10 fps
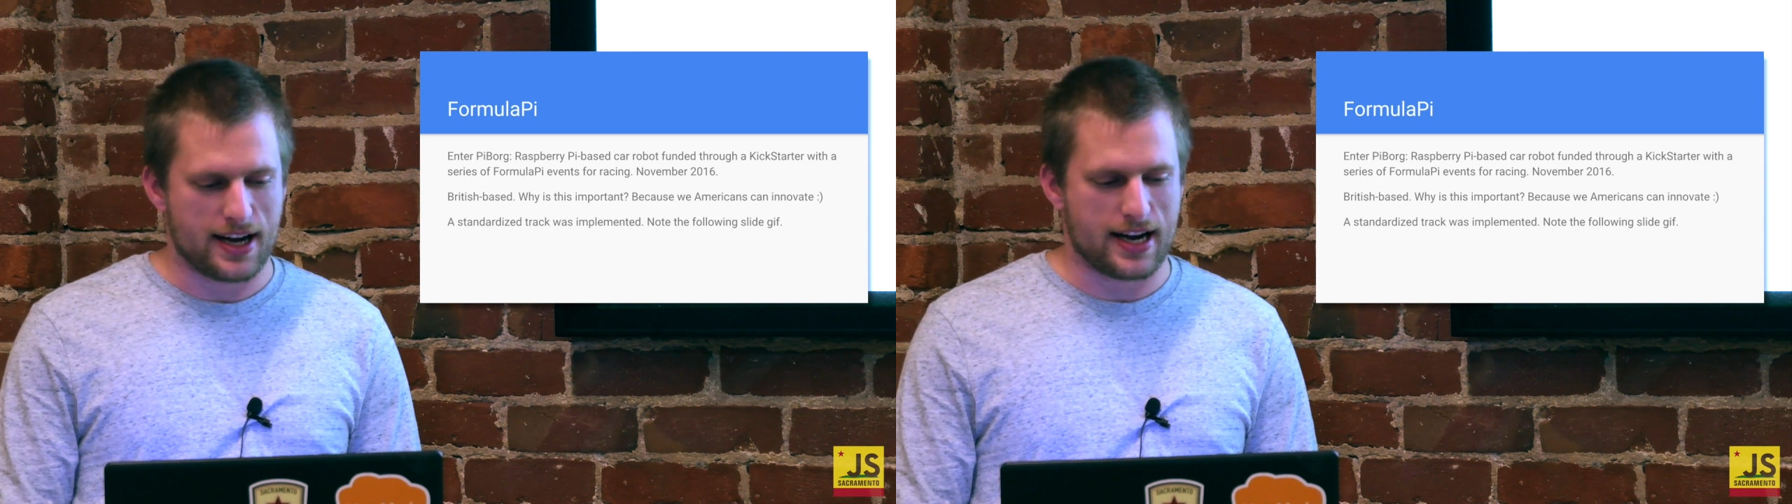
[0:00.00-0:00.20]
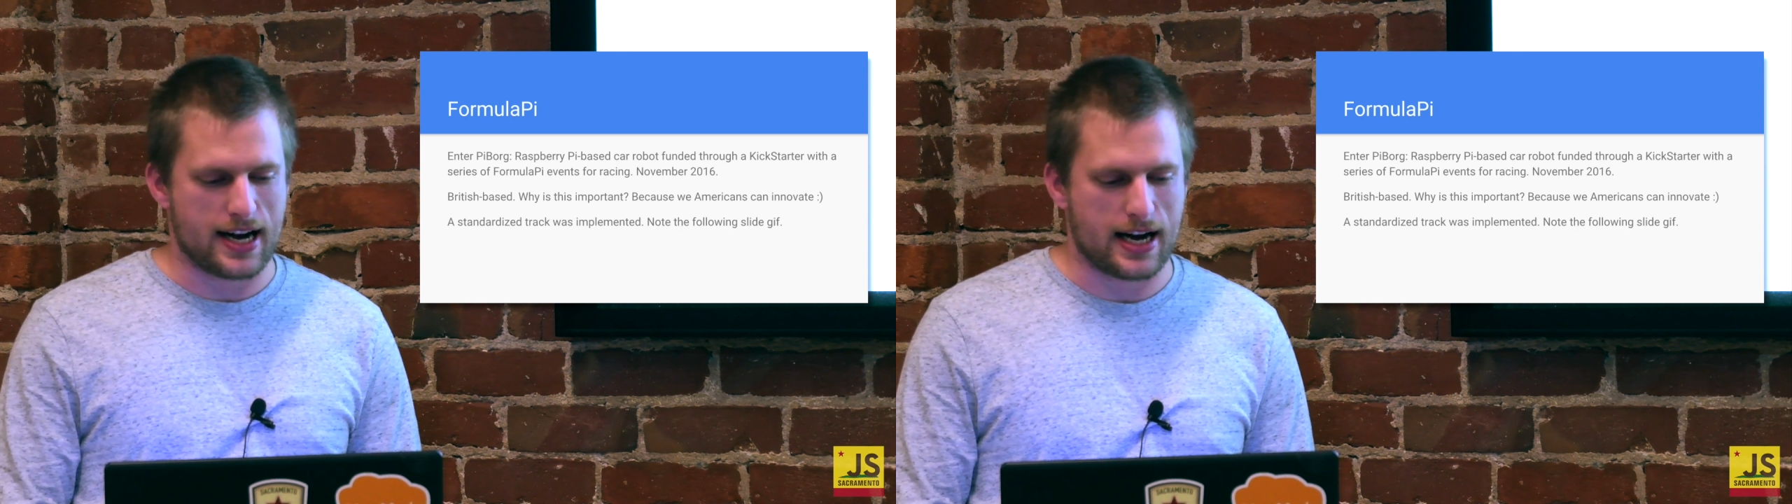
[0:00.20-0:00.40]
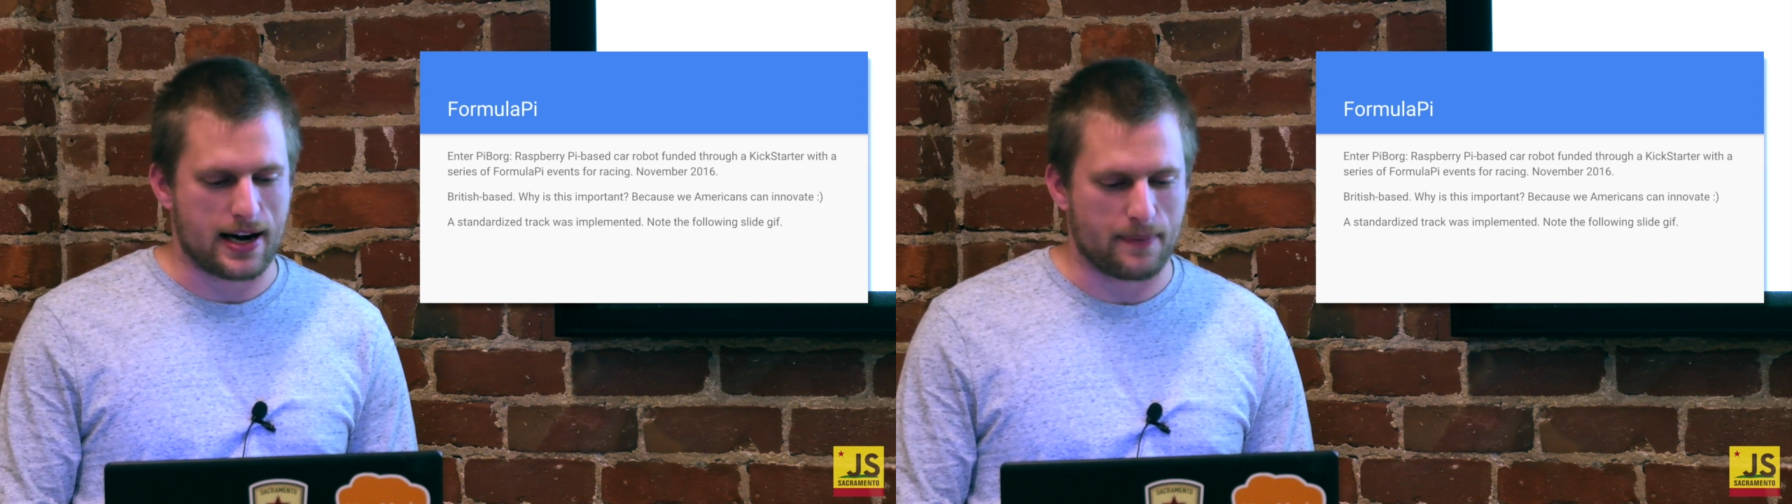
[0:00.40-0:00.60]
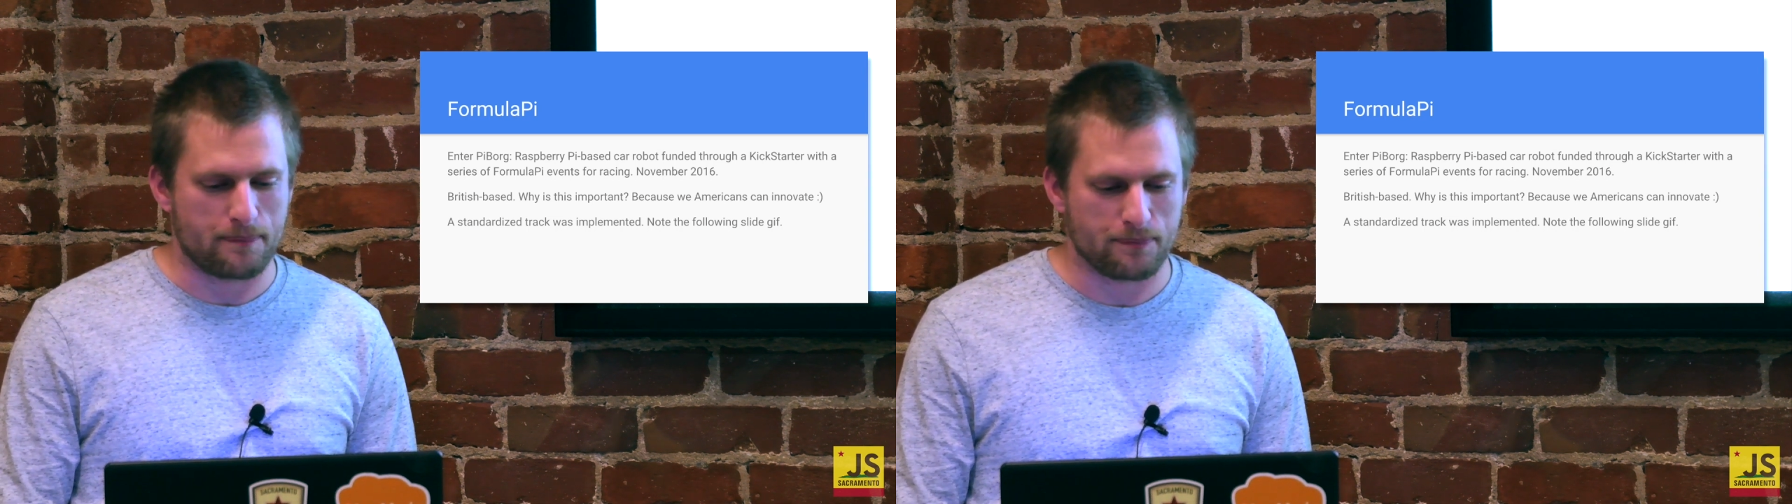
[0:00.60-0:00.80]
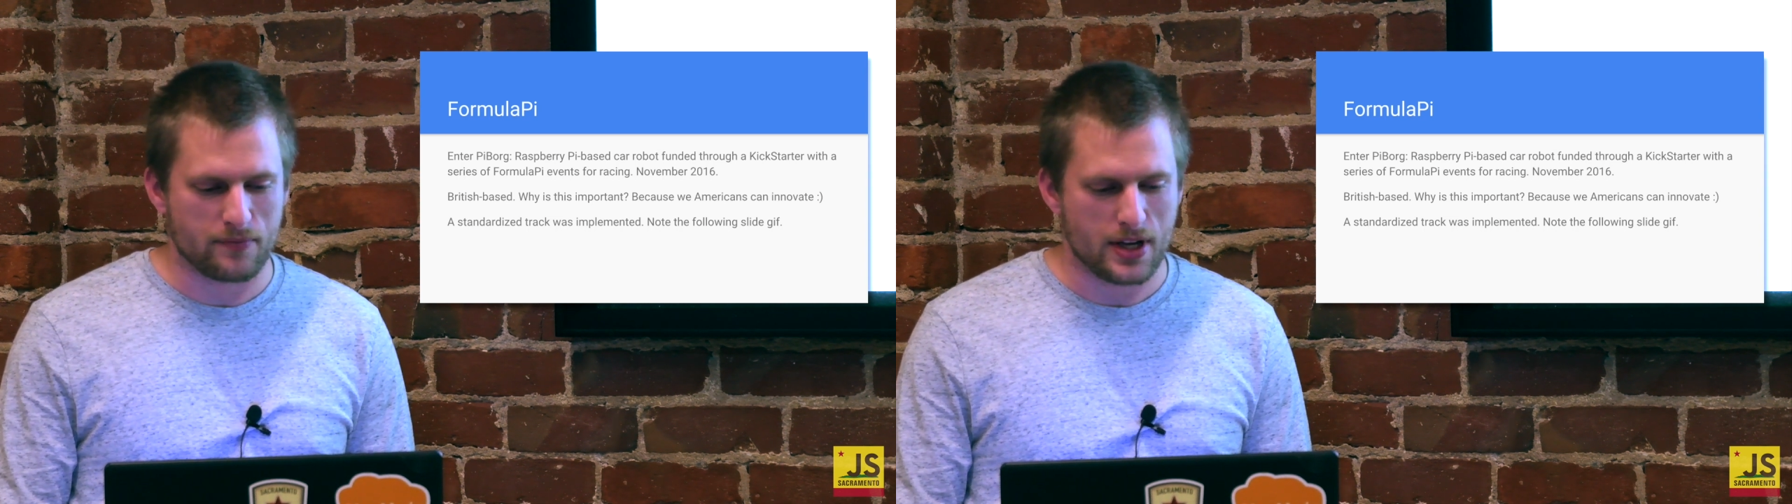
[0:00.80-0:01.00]

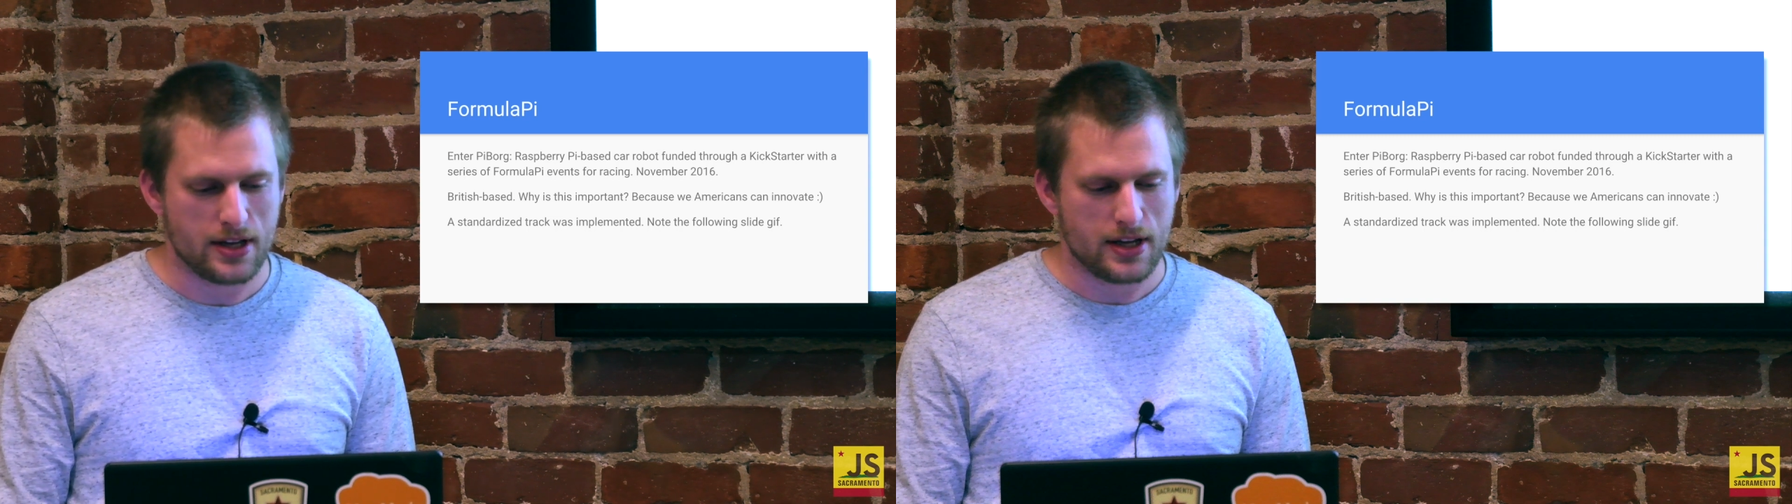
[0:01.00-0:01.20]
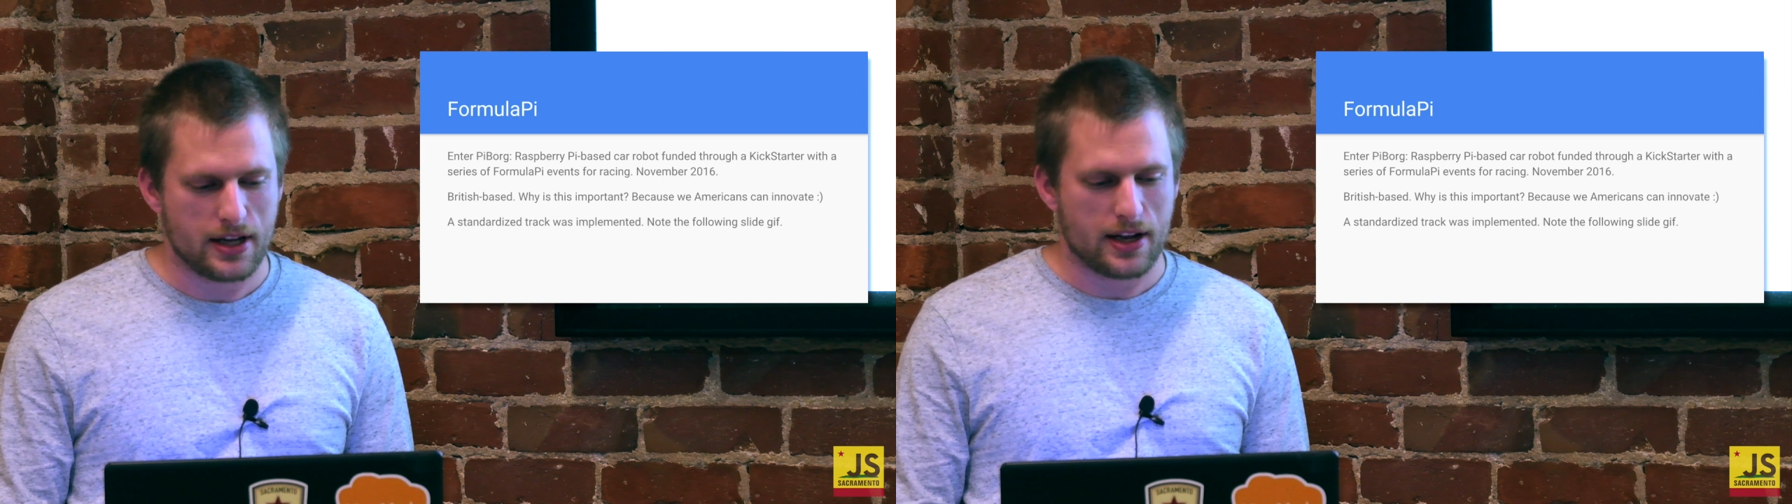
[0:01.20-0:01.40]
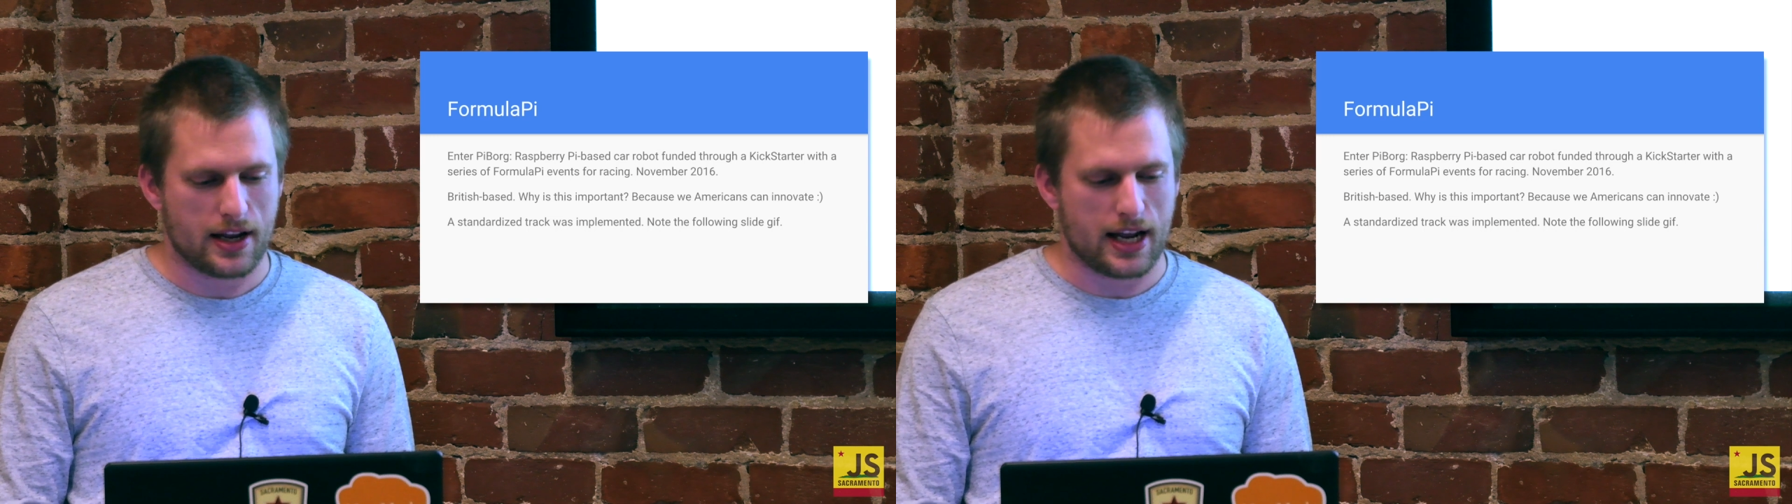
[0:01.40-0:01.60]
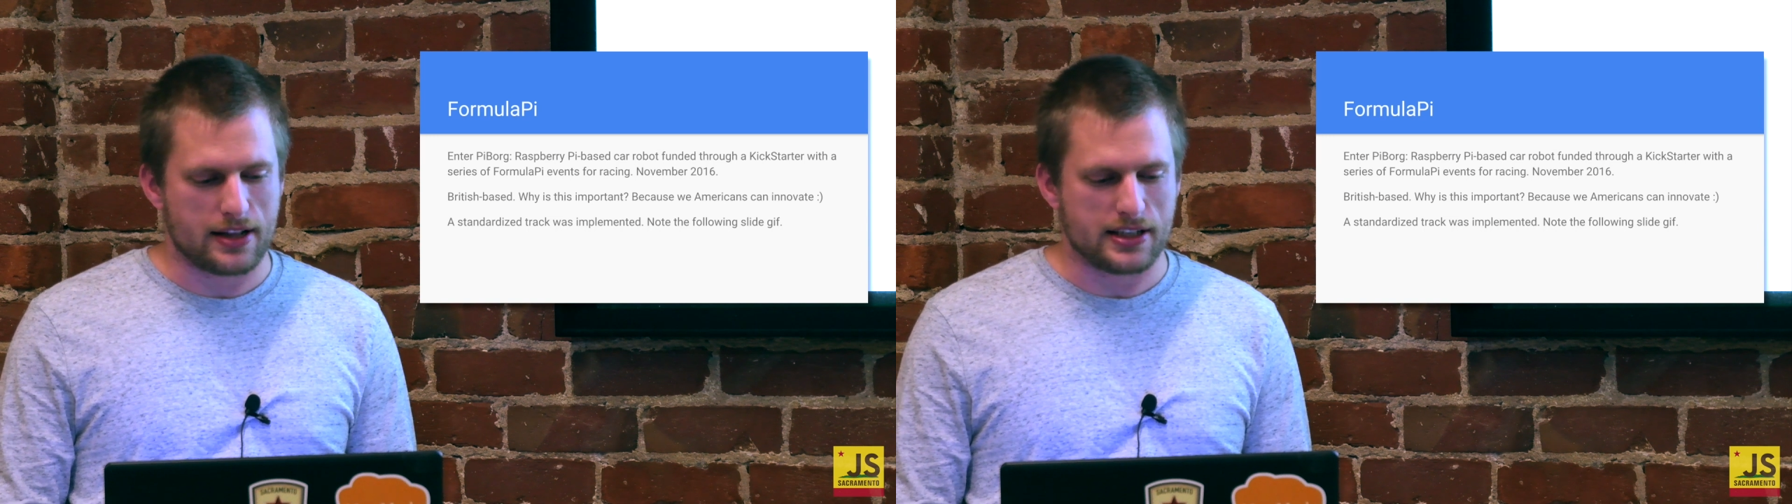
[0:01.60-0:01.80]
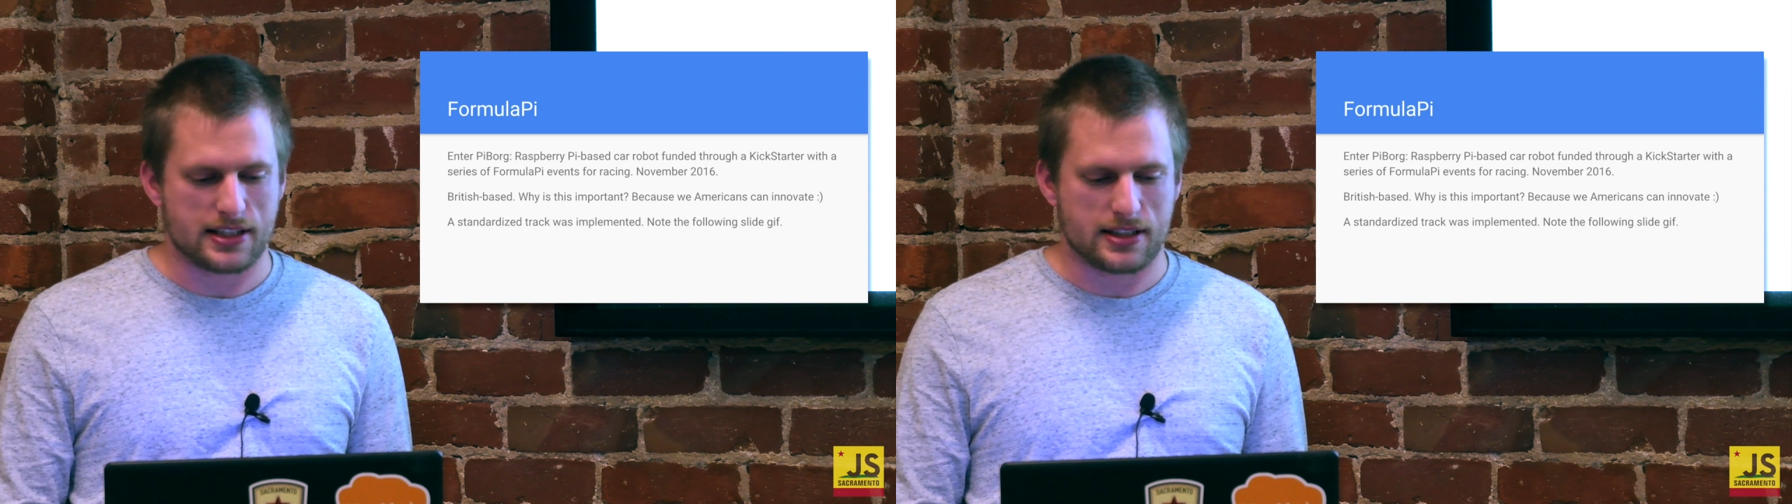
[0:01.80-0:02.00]

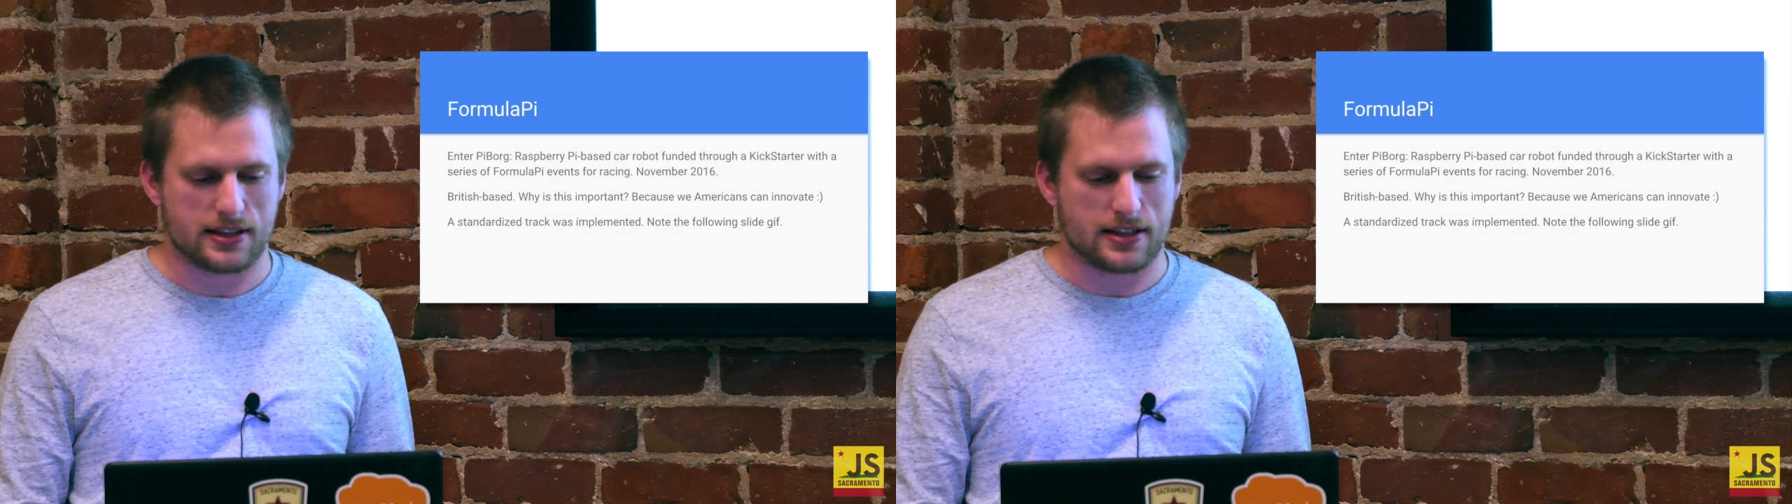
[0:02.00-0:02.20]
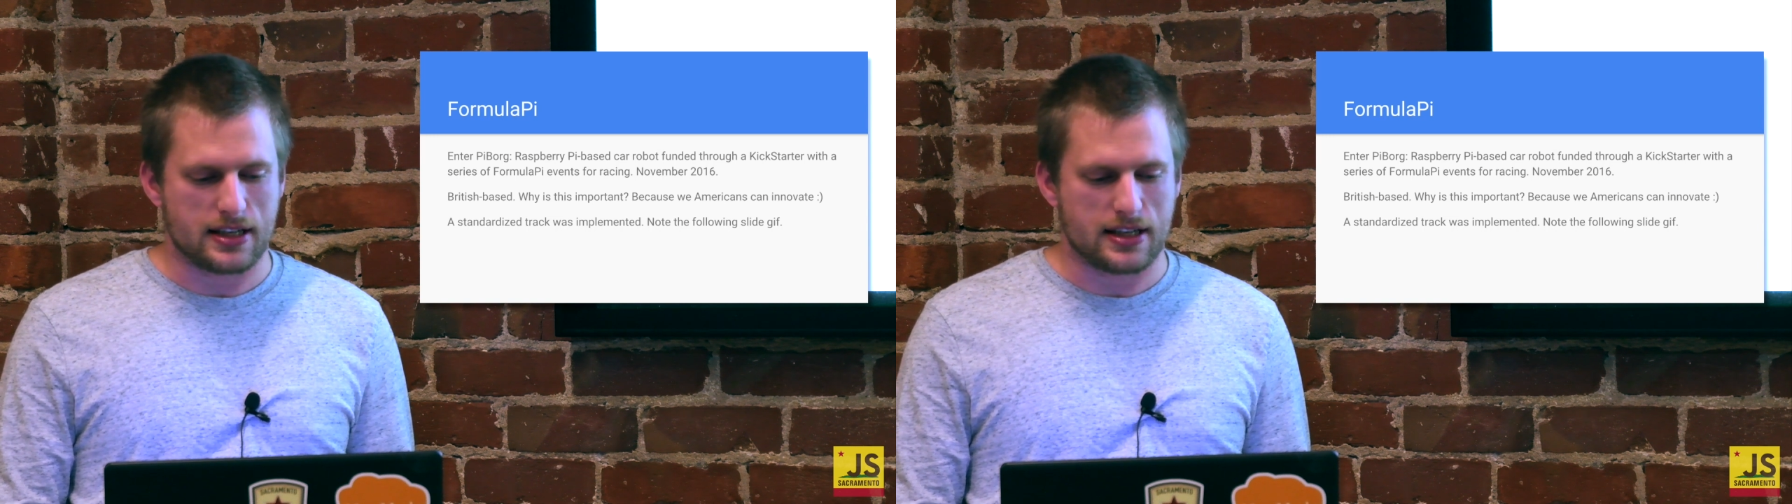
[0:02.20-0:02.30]
And this